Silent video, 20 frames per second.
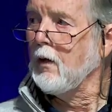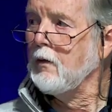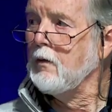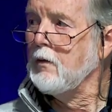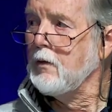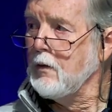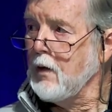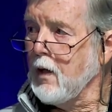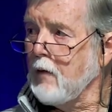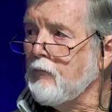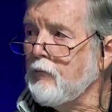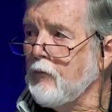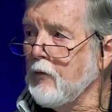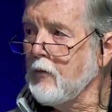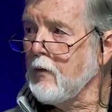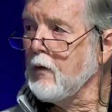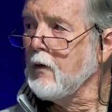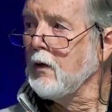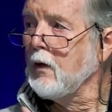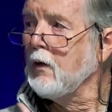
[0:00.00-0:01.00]
and did
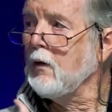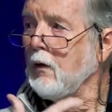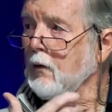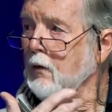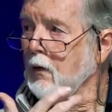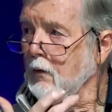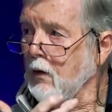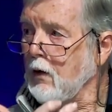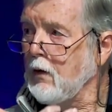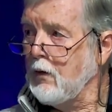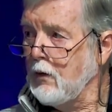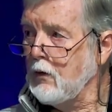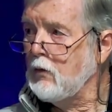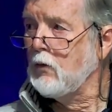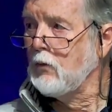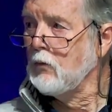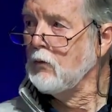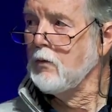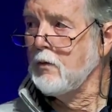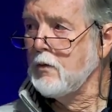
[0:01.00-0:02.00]
everything he
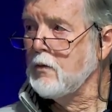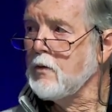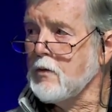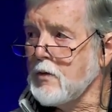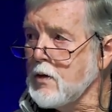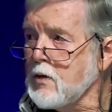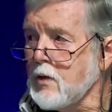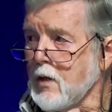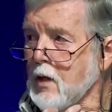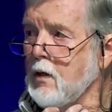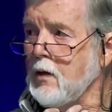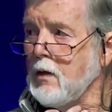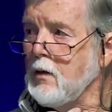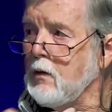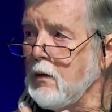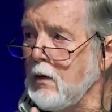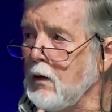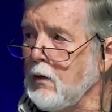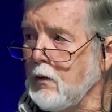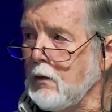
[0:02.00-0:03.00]
could to
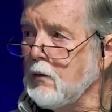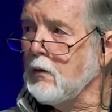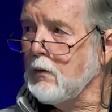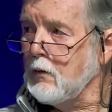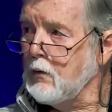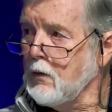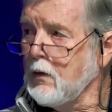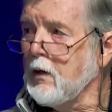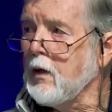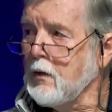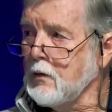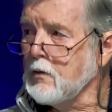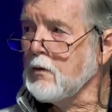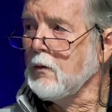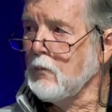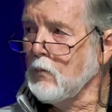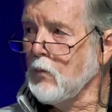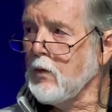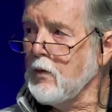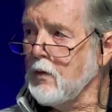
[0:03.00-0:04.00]
stay in
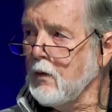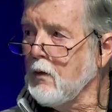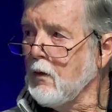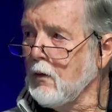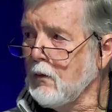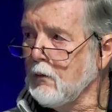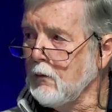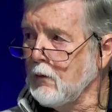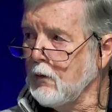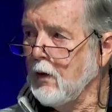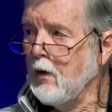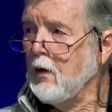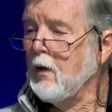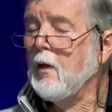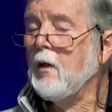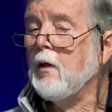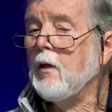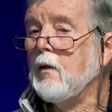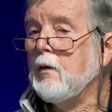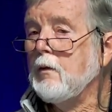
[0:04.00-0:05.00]
connection with God.
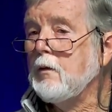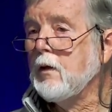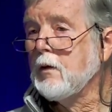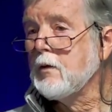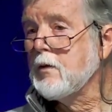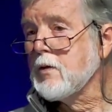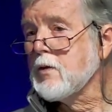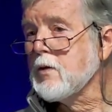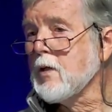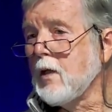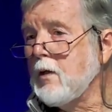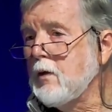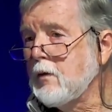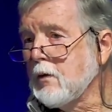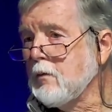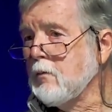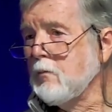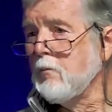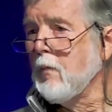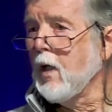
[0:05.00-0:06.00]
Yet
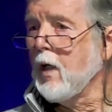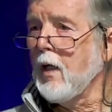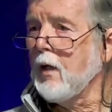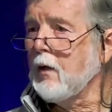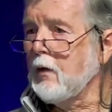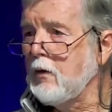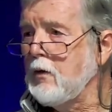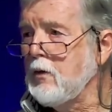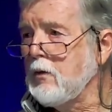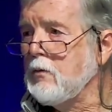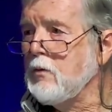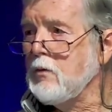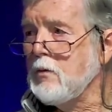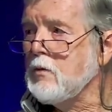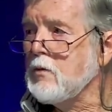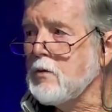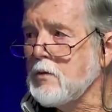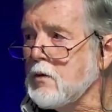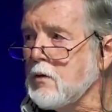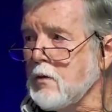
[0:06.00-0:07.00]
Satan
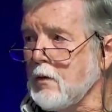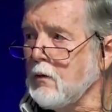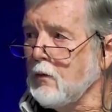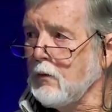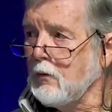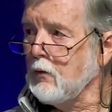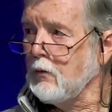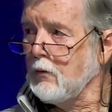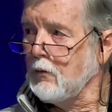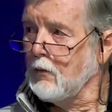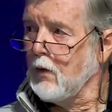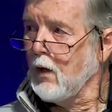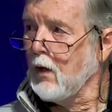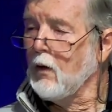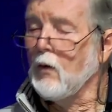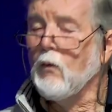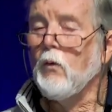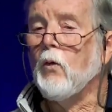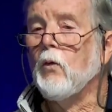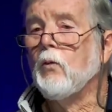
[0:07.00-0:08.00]
accused,
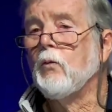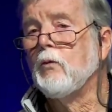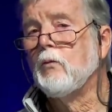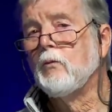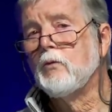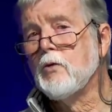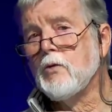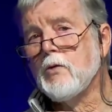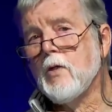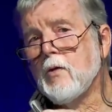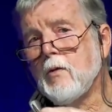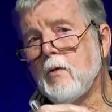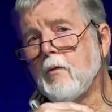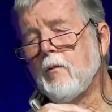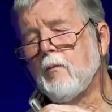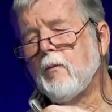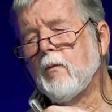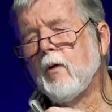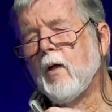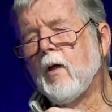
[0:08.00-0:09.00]
or
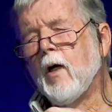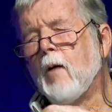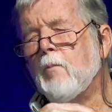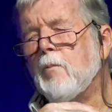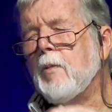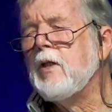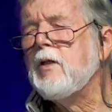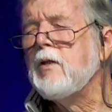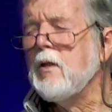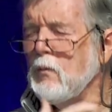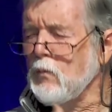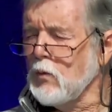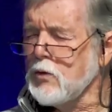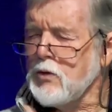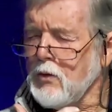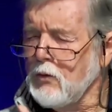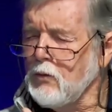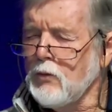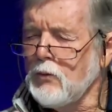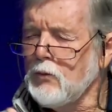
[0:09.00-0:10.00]
a meeting
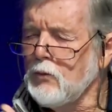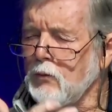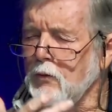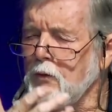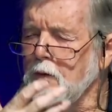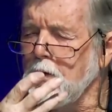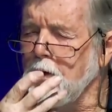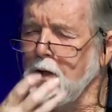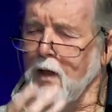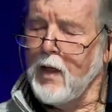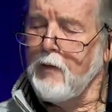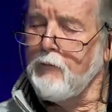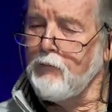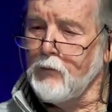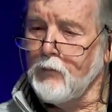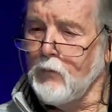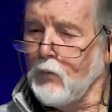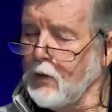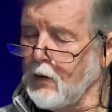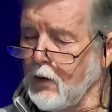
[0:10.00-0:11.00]
was called in
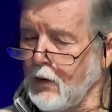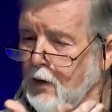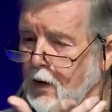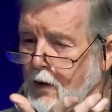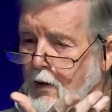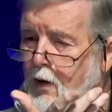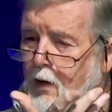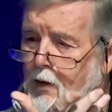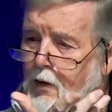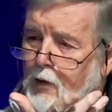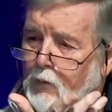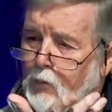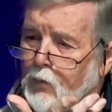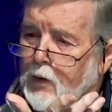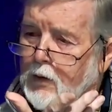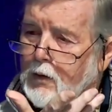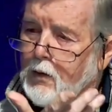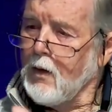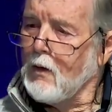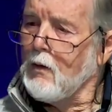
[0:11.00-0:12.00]
heaven where
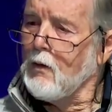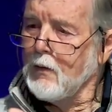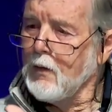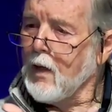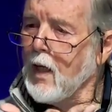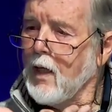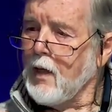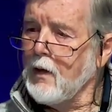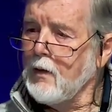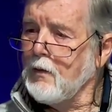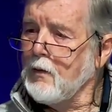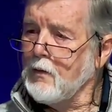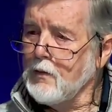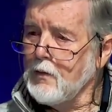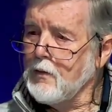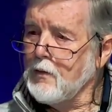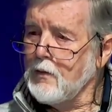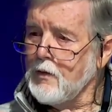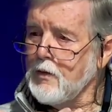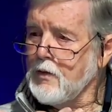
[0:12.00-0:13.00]
God
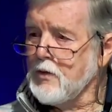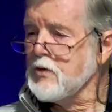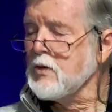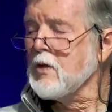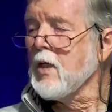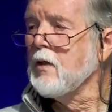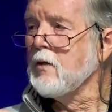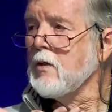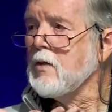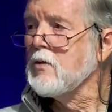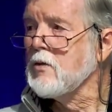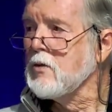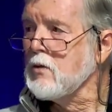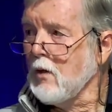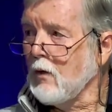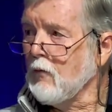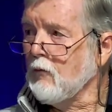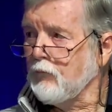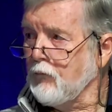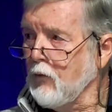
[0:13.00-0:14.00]
and the sons
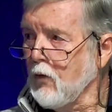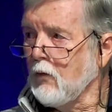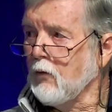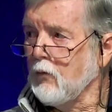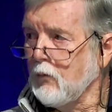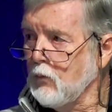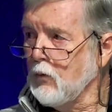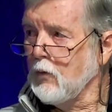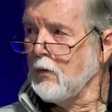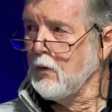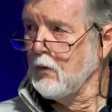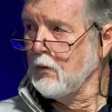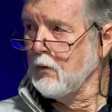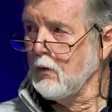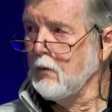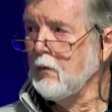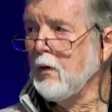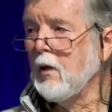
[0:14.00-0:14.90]
of God were.